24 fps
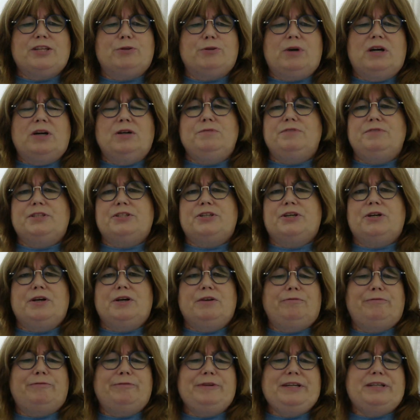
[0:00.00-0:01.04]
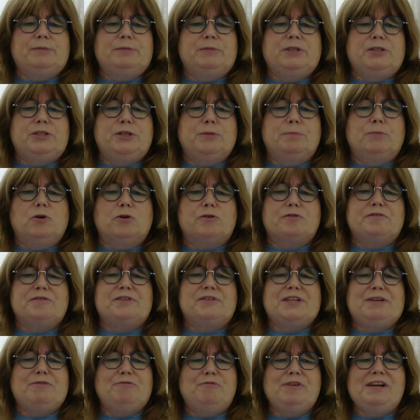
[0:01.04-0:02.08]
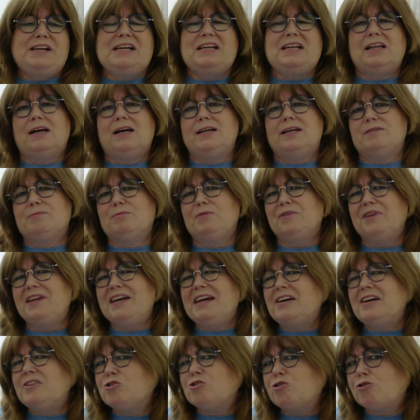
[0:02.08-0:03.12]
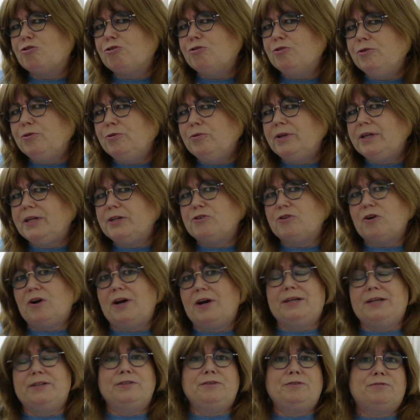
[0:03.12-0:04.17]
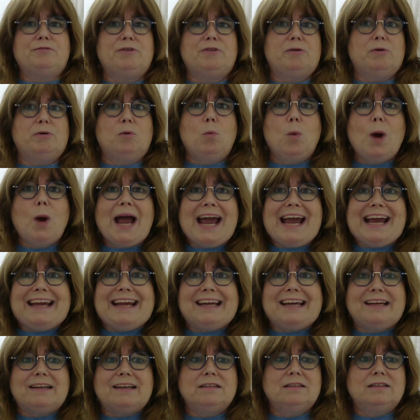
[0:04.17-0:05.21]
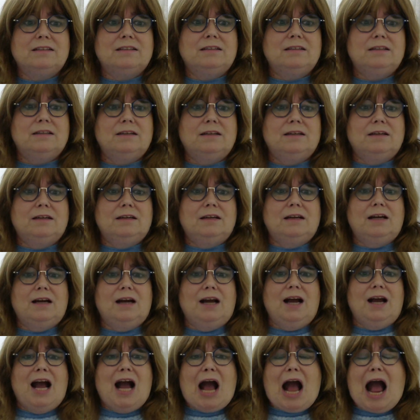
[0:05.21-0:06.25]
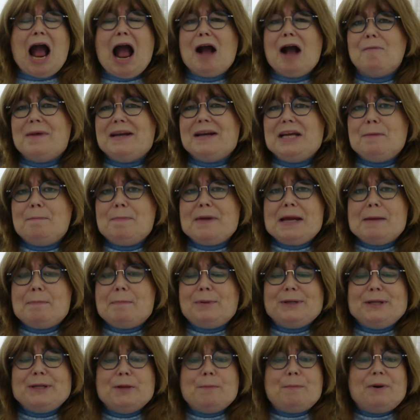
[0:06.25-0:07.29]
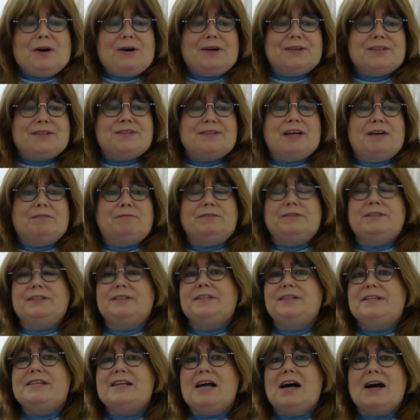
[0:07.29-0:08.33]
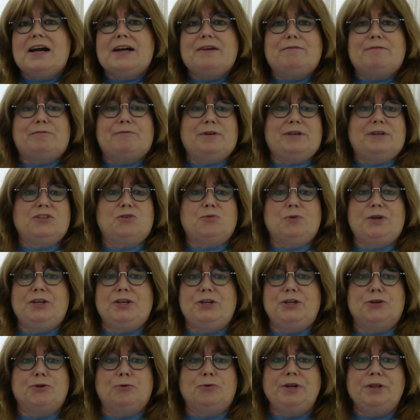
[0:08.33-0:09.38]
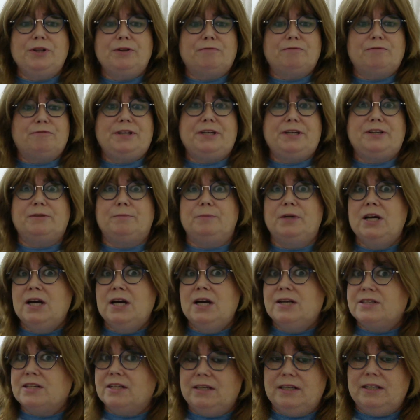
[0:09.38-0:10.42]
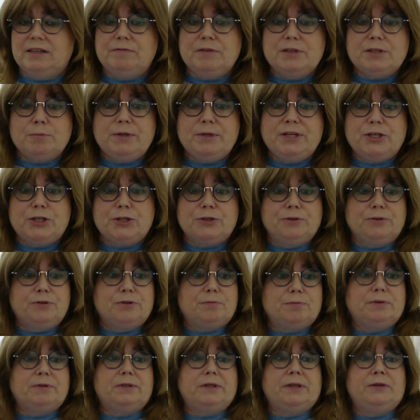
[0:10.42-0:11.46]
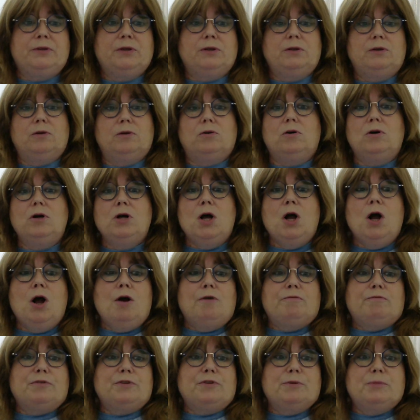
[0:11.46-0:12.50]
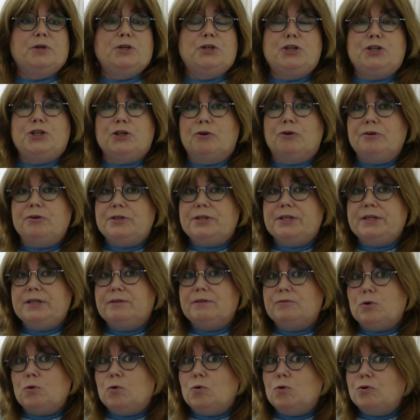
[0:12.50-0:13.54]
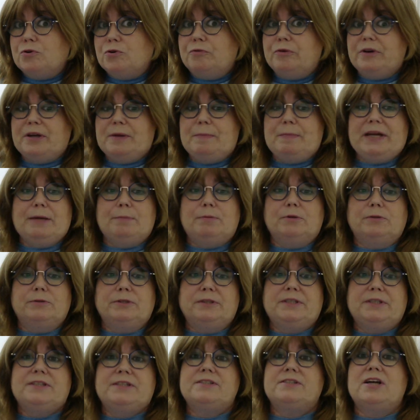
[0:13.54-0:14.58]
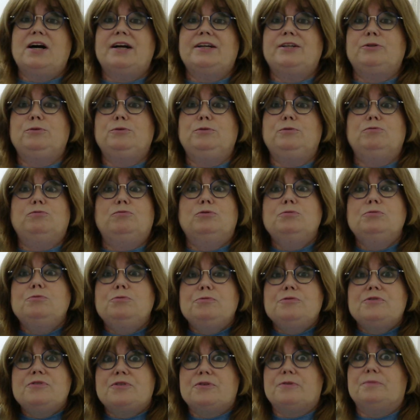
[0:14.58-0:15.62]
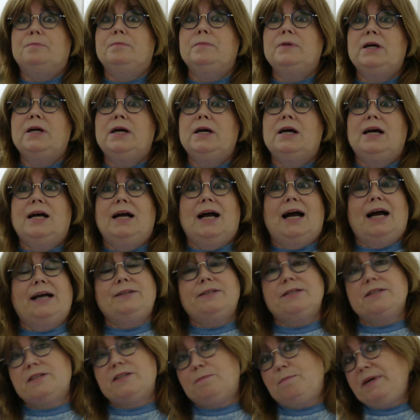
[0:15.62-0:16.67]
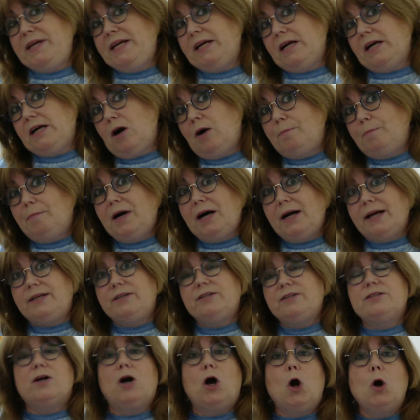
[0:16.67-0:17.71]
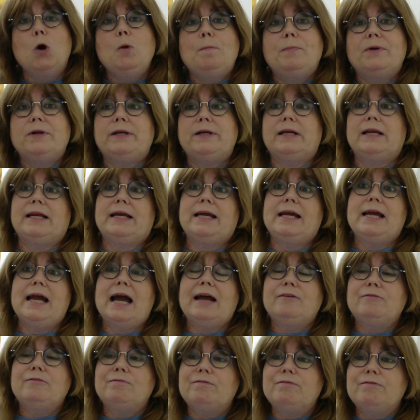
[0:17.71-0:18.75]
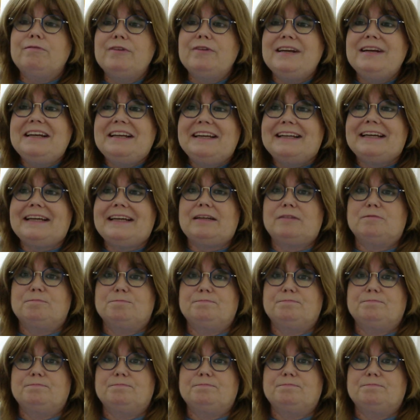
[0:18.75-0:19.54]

to overturn freedom and democracy realise what they are truly trying to throw away? How many people in the past suffered and died for us to enjoy the freedom to live as we choose within the law, for the majority of ordinary people to decide who rules them, and to speak our minds openly and freely?